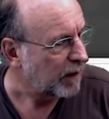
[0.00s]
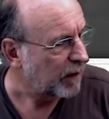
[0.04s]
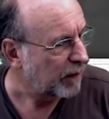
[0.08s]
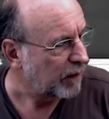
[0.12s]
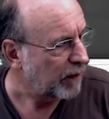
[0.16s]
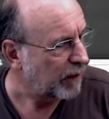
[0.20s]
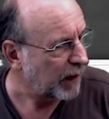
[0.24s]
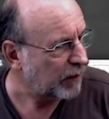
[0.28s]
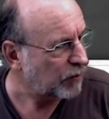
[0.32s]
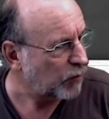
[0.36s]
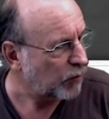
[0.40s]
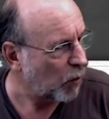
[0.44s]

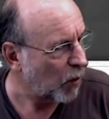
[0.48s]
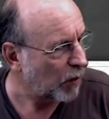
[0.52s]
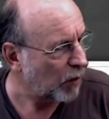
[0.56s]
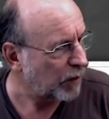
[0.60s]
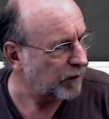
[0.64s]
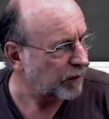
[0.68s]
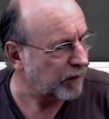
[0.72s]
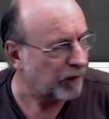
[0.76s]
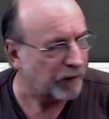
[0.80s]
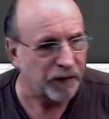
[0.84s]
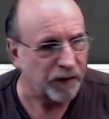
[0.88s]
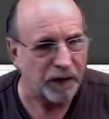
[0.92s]
That's one
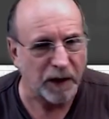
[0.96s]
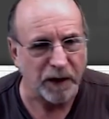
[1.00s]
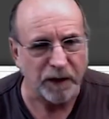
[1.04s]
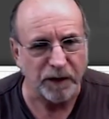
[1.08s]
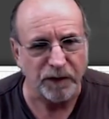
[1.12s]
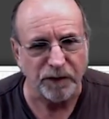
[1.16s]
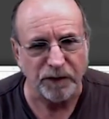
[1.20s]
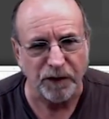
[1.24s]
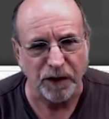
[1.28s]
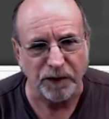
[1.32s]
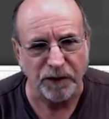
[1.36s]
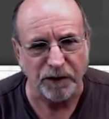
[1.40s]
of the
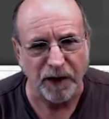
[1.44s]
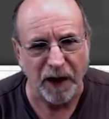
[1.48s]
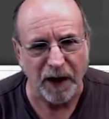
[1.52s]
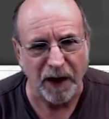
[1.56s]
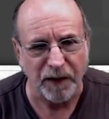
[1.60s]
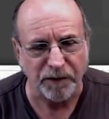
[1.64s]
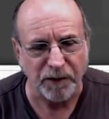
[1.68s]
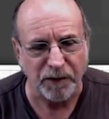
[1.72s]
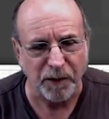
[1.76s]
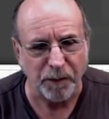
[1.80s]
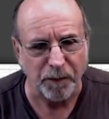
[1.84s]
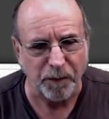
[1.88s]
settings that you
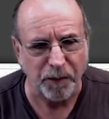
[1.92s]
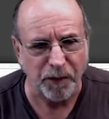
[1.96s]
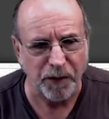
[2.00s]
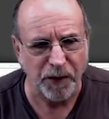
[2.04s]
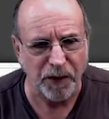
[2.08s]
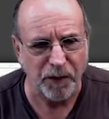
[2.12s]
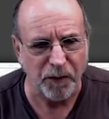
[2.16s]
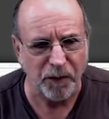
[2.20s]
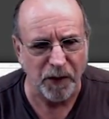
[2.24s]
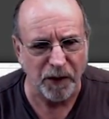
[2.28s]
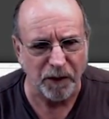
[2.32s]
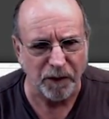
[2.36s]
have to
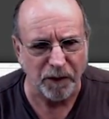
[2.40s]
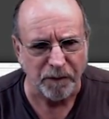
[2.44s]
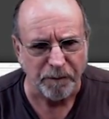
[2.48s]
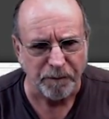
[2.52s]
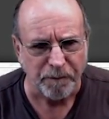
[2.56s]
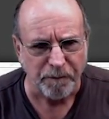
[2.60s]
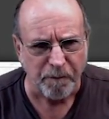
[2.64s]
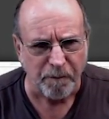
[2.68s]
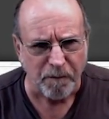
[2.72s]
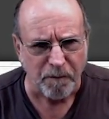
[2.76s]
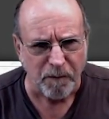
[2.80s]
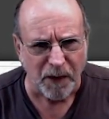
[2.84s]
pretty well
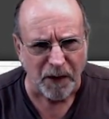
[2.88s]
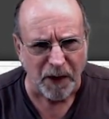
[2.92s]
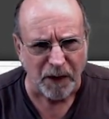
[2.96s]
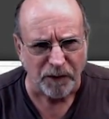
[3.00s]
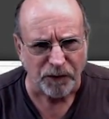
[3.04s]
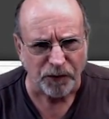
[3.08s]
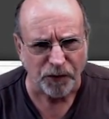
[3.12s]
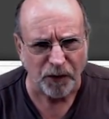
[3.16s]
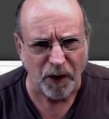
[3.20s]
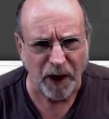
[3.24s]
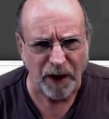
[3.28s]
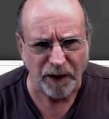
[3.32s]

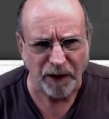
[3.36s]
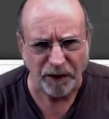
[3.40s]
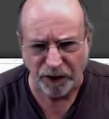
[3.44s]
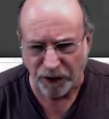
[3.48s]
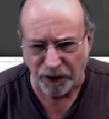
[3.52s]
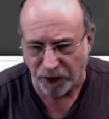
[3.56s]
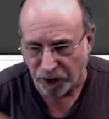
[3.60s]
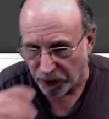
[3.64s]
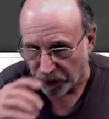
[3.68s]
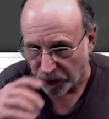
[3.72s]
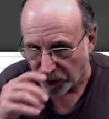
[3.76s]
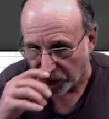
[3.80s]
trial and
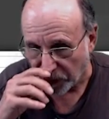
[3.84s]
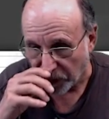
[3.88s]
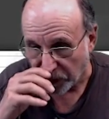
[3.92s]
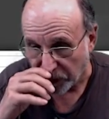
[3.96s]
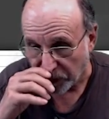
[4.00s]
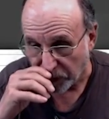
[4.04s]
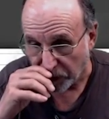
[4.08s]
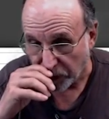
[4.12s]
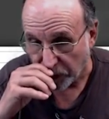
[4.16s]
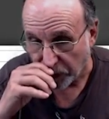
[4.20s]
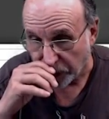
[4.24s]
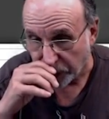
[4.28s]
error
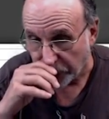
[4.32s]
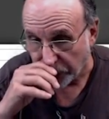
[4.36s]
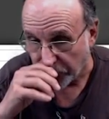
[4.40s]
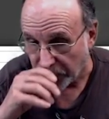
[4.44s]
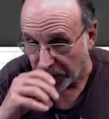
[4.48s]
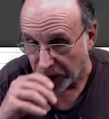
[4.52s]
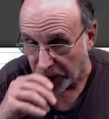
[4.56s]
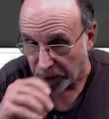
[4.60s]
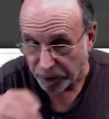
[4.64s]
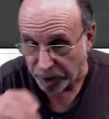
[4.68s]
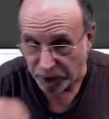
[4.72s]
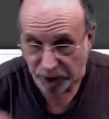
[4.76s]
on, on your
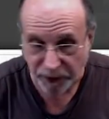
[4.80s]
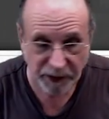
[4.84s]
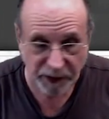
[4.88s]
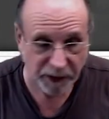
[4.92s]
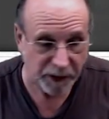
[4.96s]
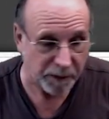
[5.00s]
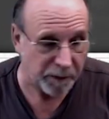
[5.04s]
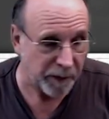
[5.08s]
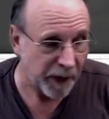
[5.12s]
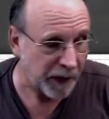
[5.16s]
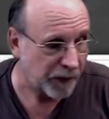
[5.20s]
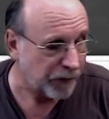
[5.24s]
airplane
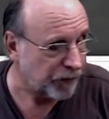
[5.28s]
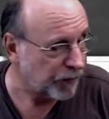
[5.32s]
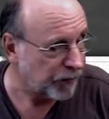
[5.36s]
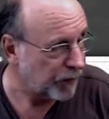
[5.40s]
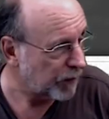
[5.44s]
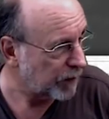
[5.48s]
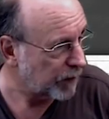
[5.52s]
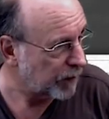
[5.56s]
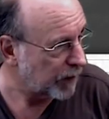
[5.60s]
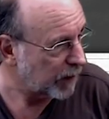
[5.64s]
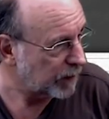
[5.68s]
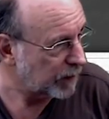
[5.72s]
and make
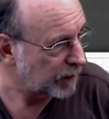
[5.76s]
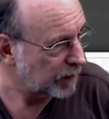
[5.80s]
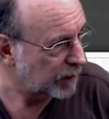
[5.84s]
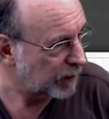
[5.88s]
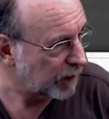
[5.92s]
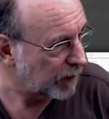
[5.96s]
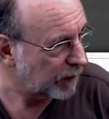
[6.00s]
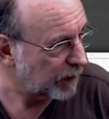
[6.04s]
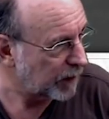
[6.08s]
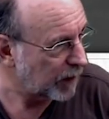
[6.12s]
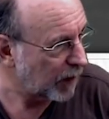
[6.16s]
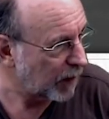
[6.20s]
sure that
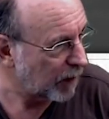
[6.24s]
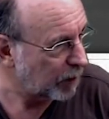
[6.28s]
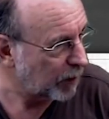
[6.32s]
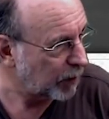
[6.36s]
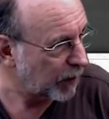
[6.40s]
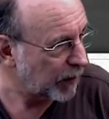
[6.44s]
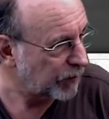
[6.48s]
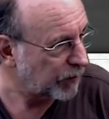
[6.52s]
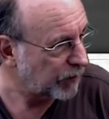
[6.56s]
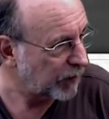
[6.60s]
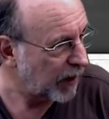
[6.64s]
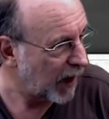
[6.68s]
uh, the
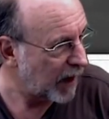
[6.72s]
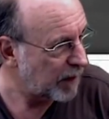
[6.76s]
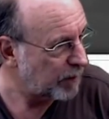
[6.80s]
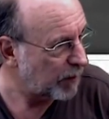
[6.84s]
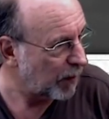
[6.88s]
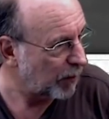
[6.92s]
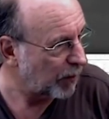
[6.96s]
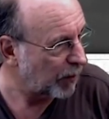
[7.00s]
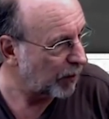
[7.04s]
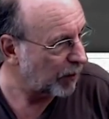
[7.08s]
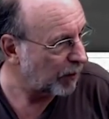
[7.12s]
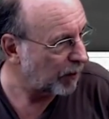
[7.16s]
airplane's
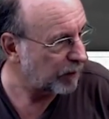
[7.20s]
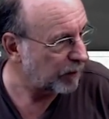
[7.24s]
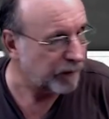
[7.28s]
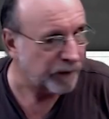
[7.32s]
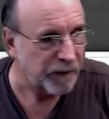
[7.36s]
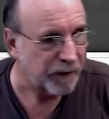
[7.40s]
capable of